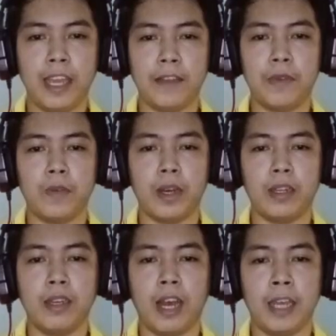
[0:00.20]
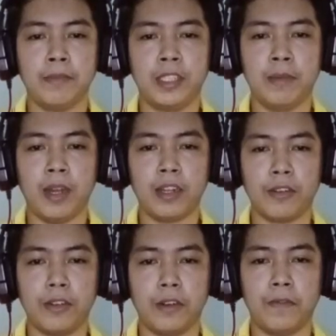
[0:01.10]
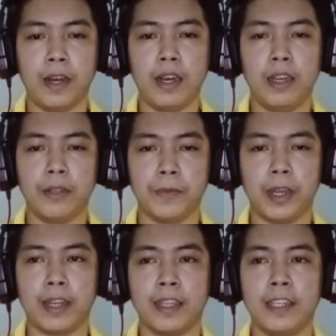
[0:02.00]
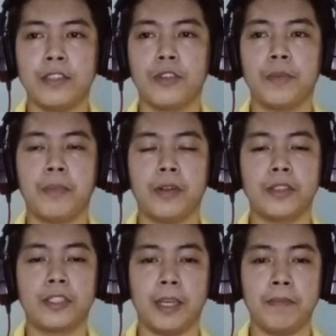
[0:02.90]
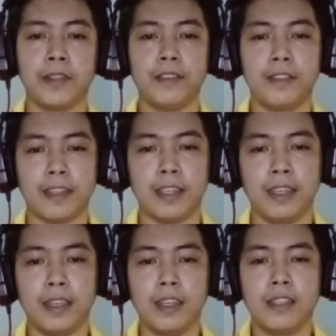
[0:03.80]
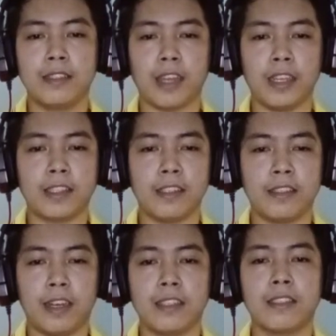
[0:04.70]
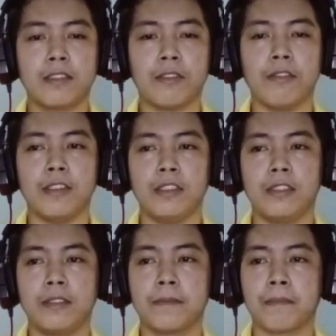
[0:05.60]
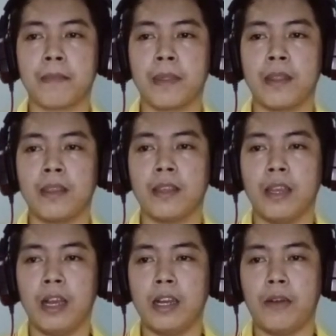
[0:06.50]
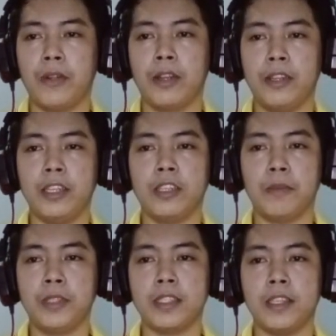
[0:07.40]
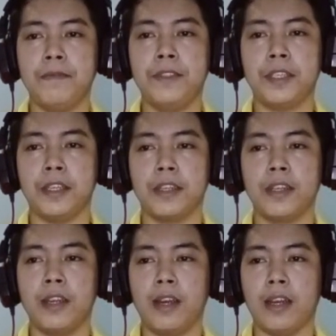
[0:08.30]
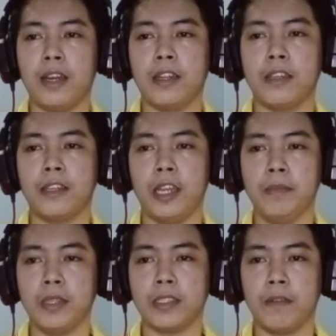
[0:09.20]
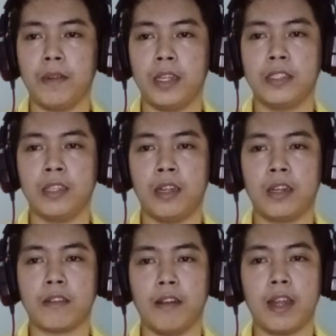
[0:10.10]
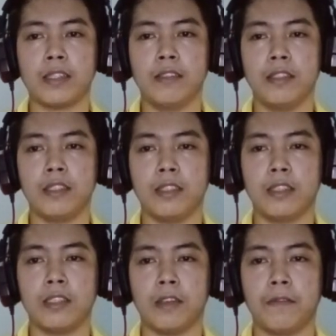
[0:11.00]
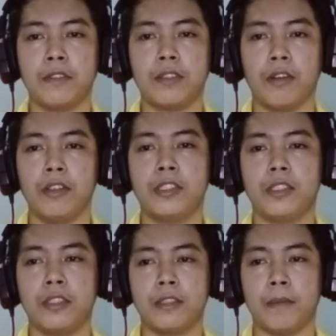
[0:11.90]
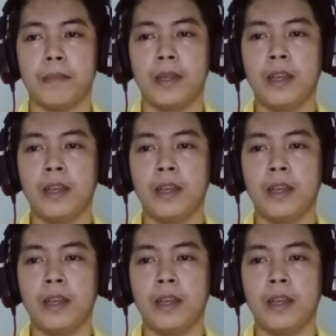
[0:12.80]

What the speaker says: day, everyone. I'm Cordova, and we are here to report Chapter 3 titled as Storage. Our learning objectives here are name the several general characteristics of storage system,